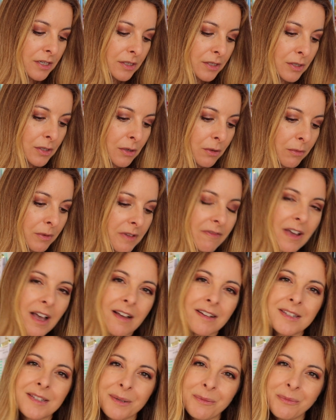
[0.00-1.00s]
So we've
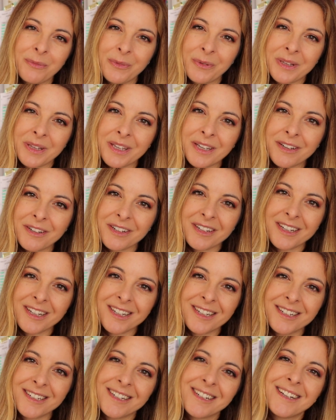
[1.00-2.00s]
had some really
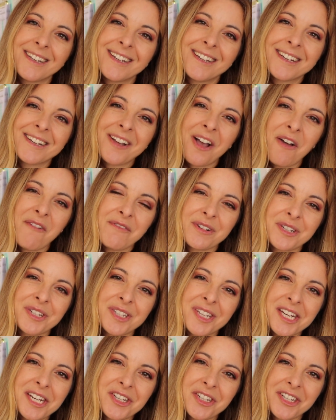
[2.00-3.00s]
good
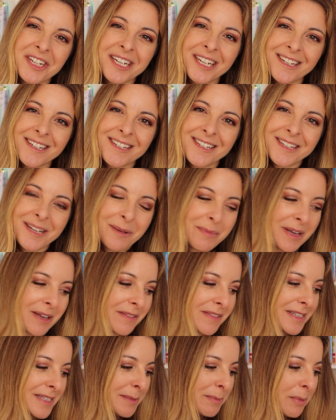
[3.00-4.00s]
conversations
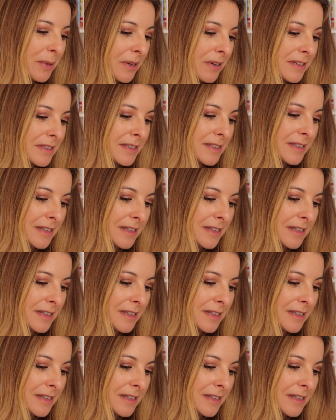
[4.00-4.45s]
about these books.